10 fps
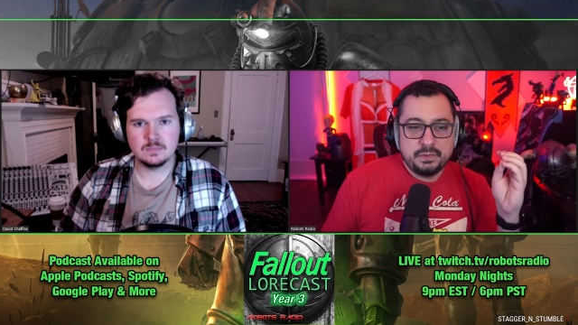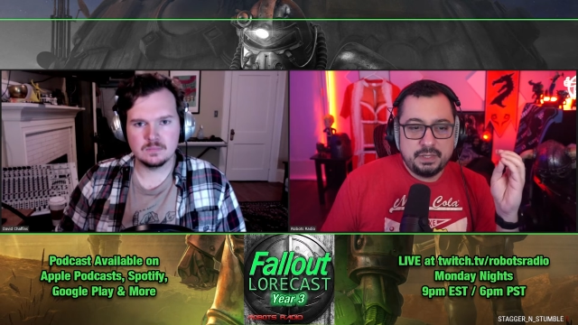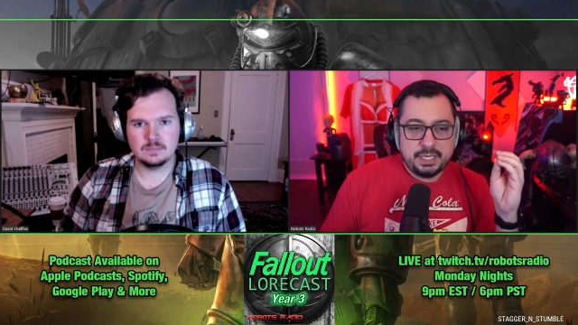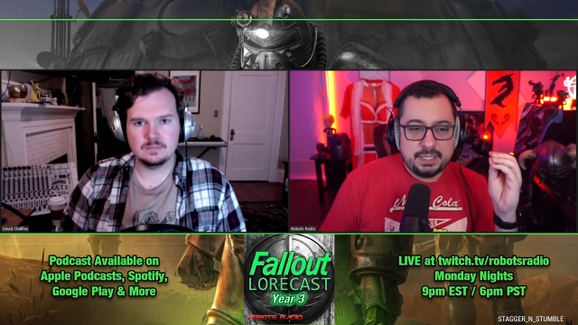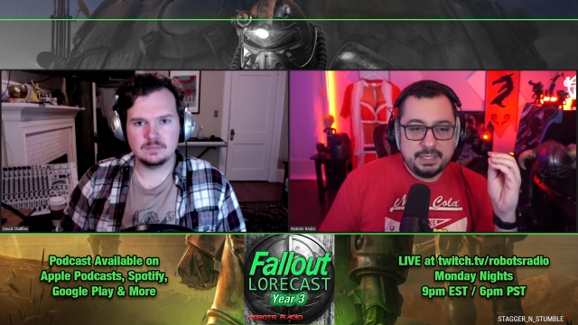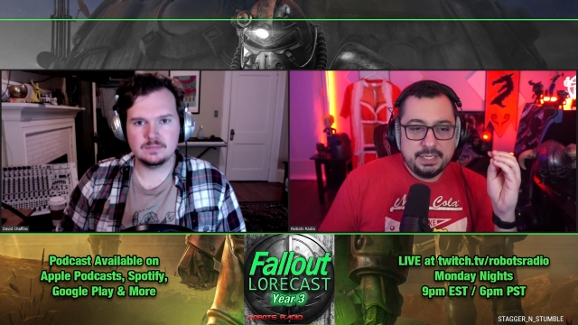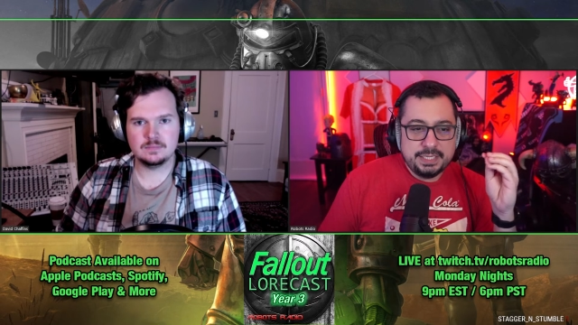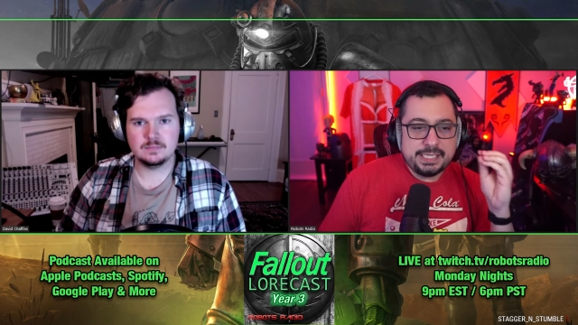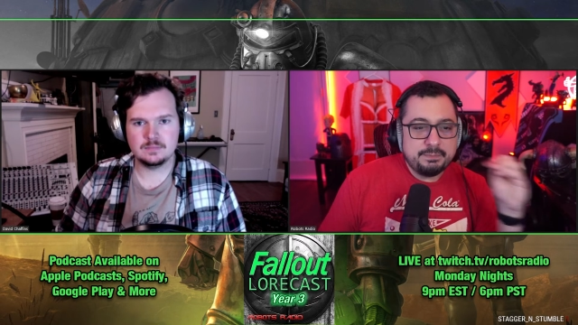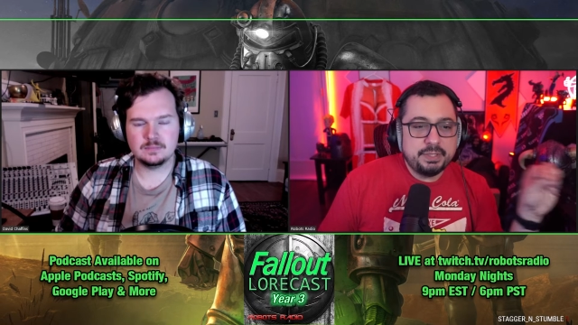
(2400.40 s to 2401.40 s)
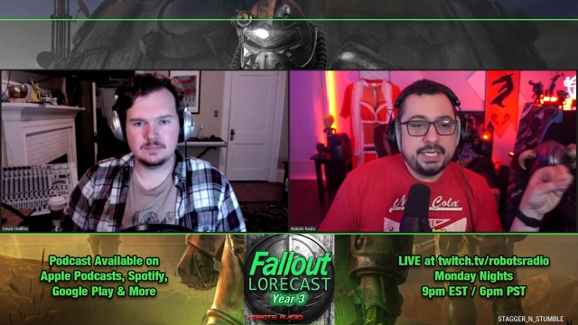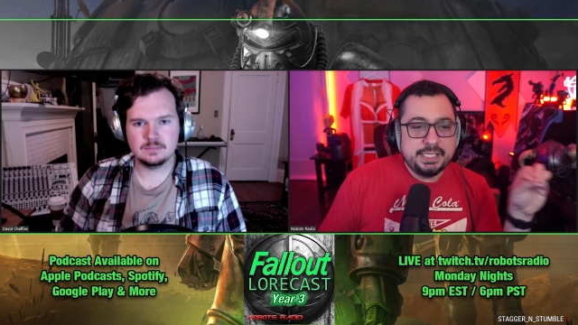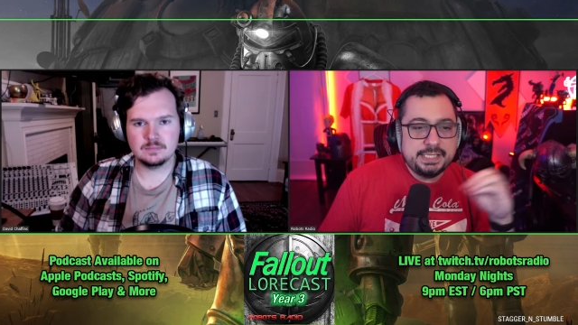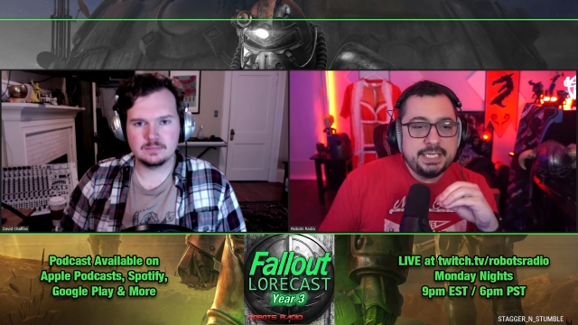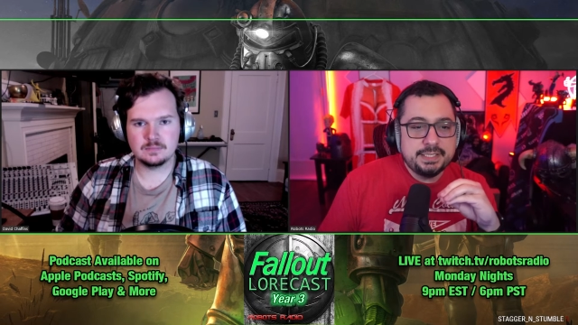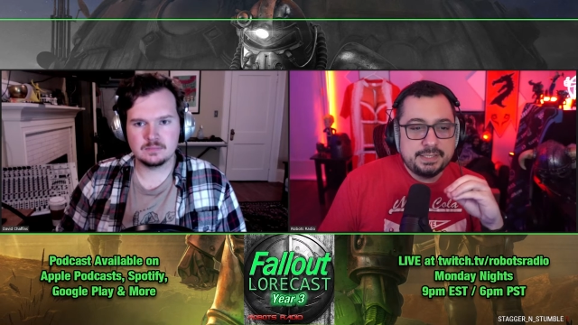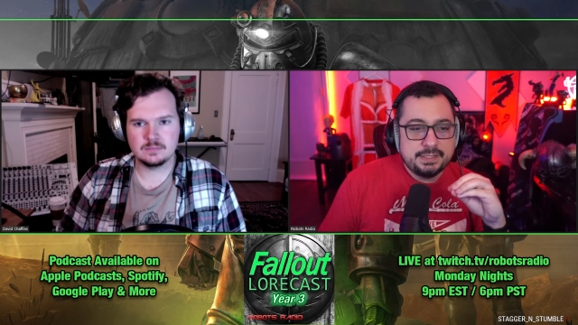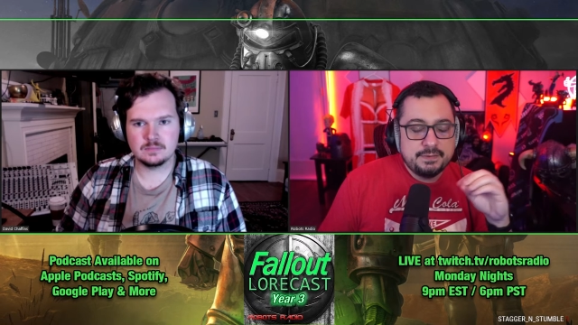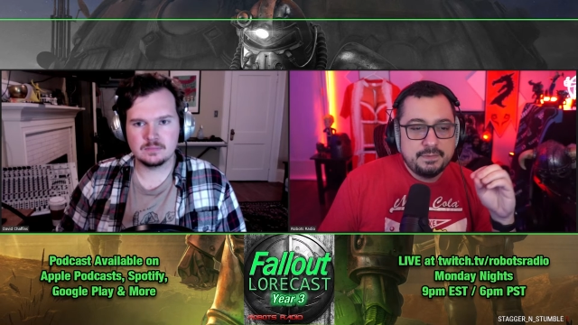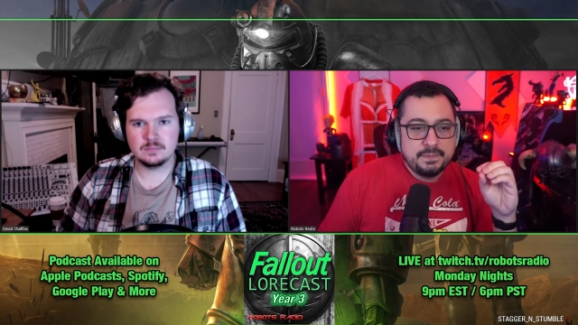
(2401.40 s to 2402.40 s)
Speaker 1: Like it's like planting
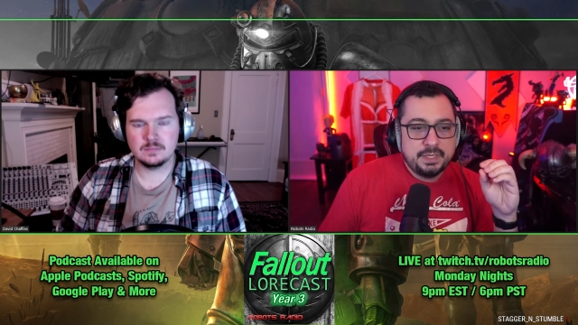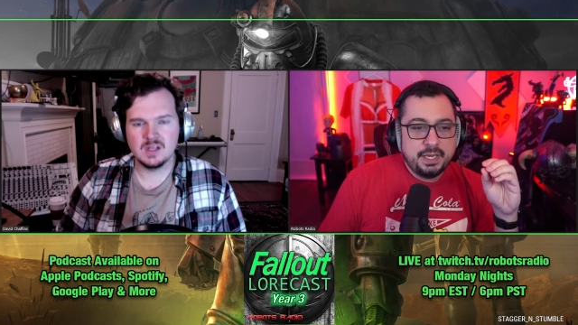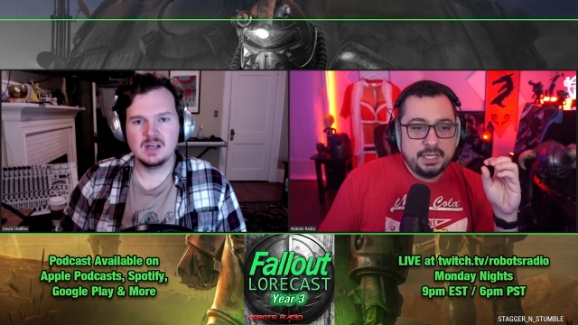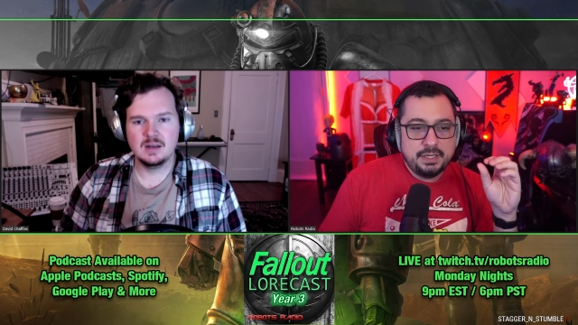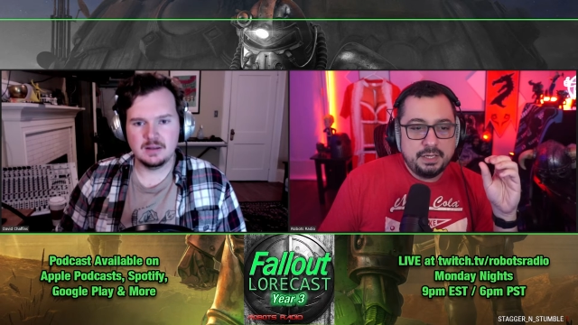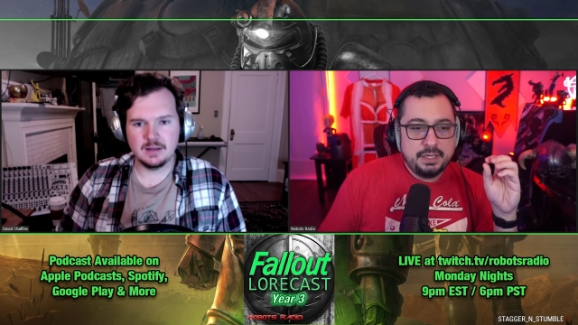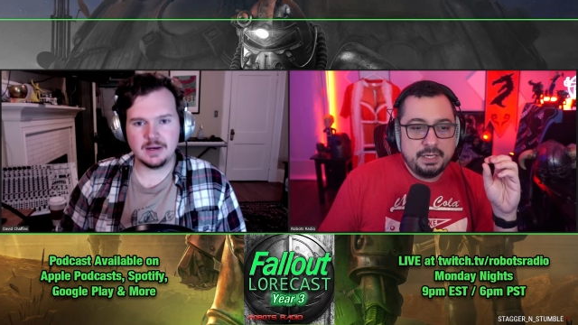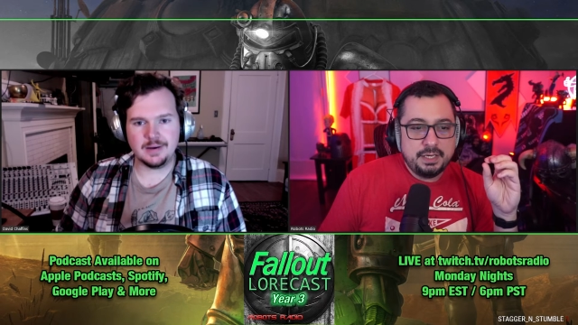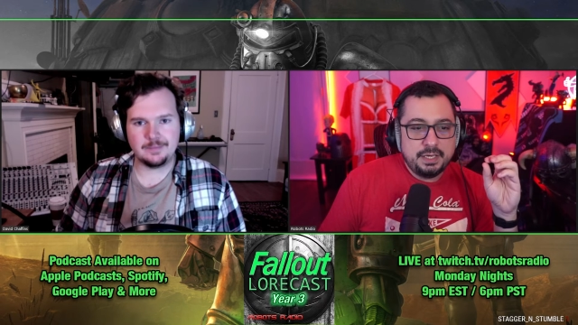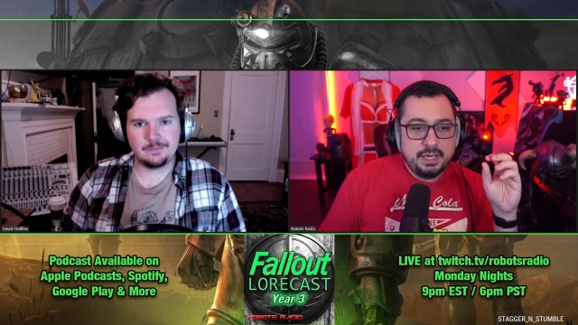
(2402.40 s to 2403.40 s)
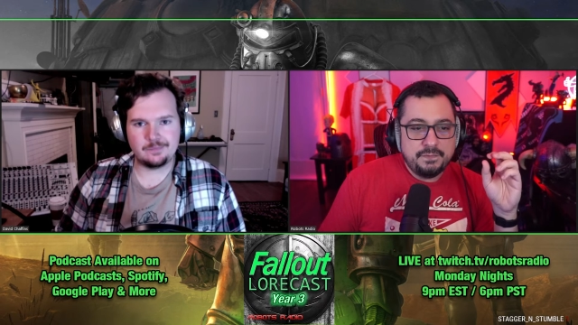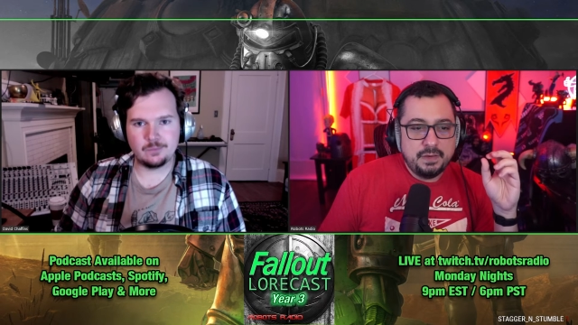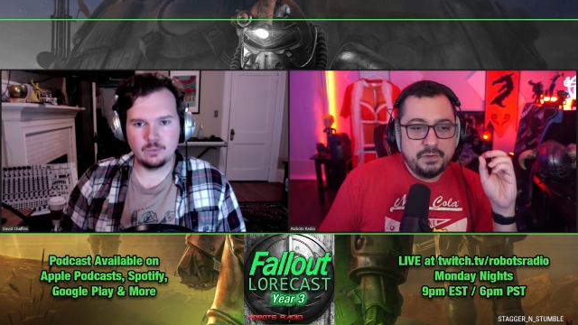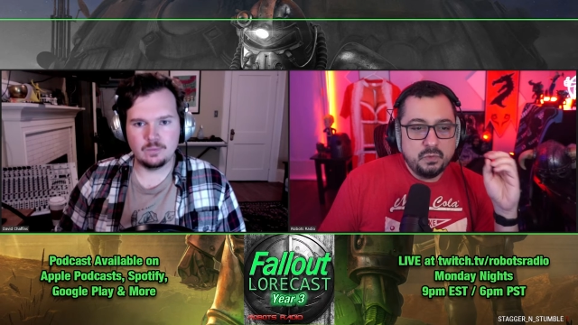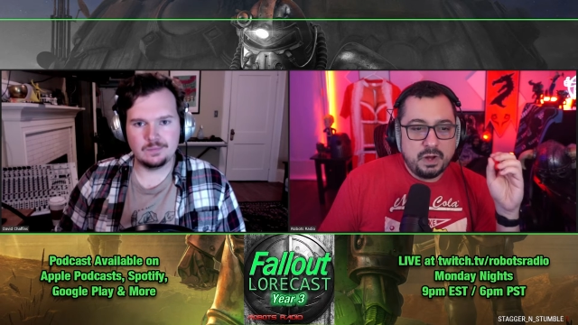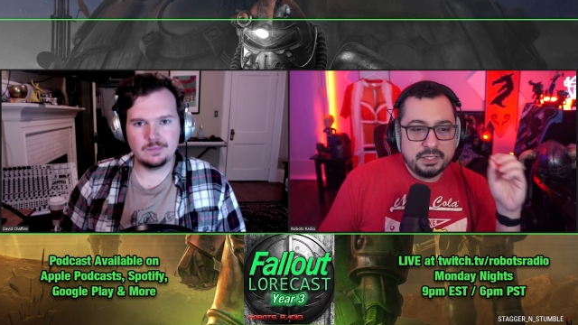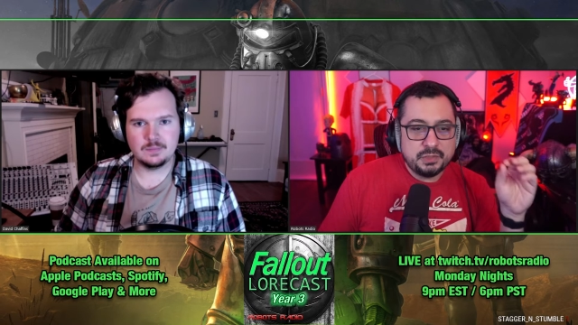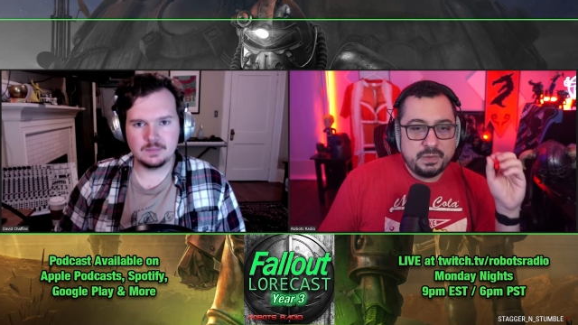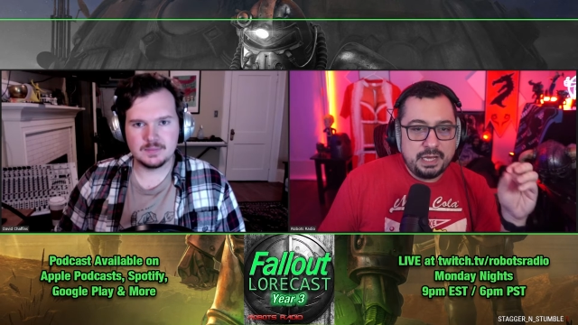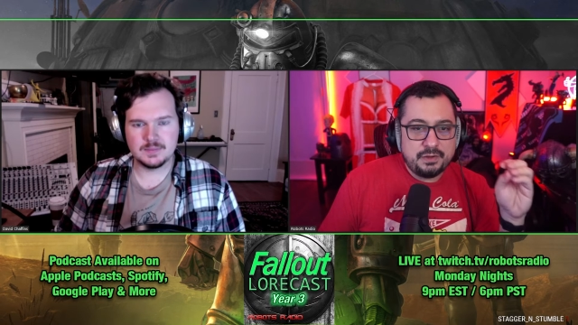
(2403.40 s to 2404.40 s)
seeds and yeah, if you, if you walked
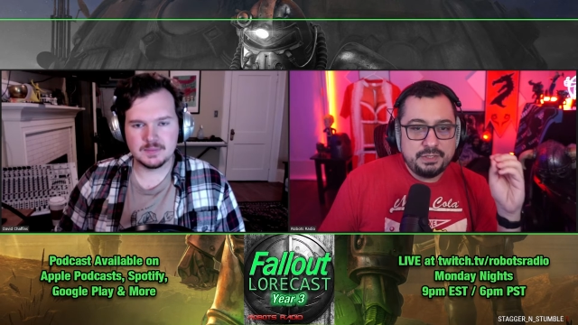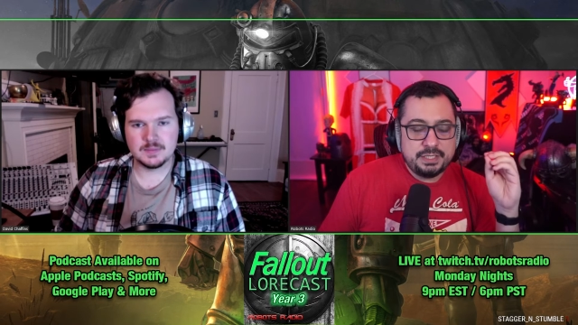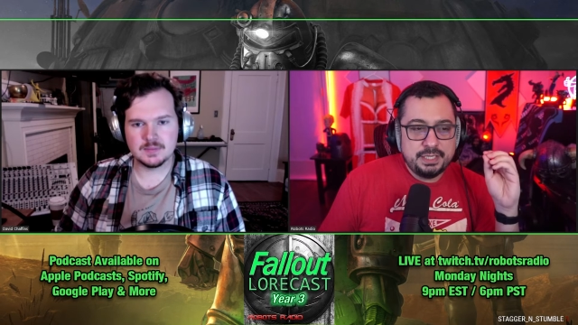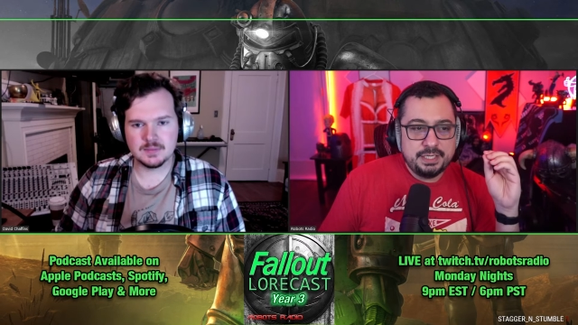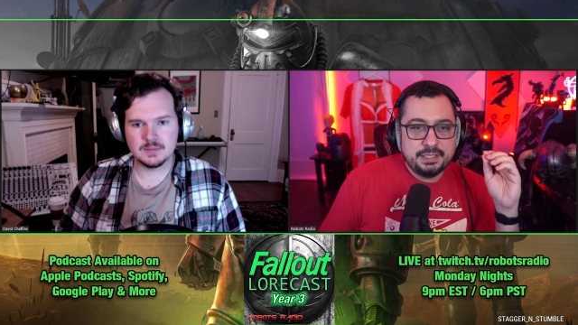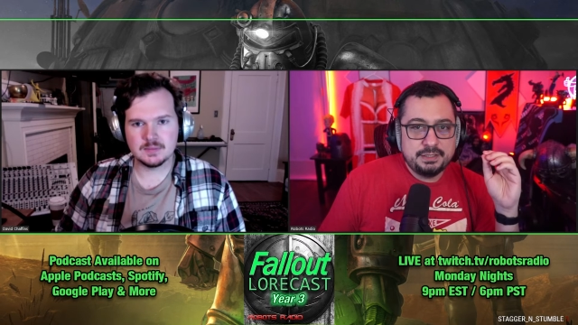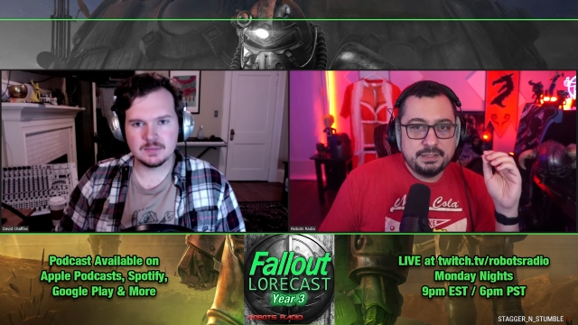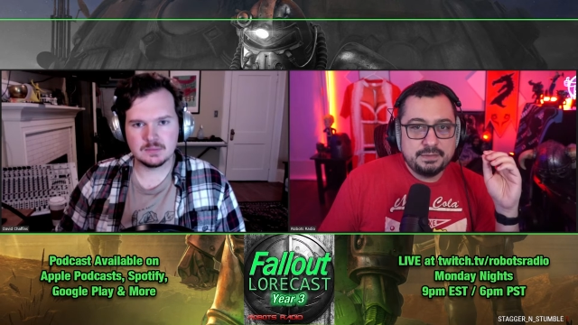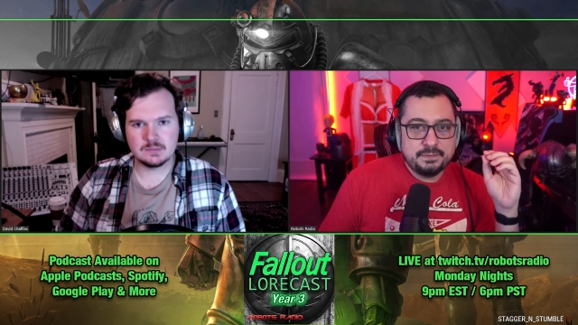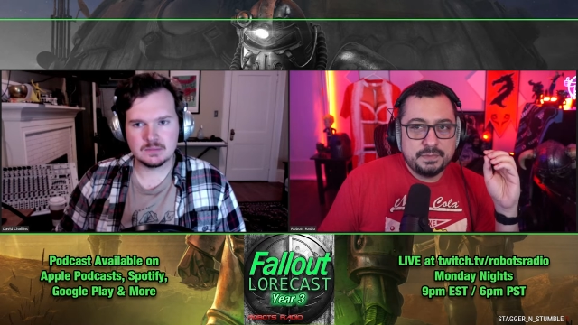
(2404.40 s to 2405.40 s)
around in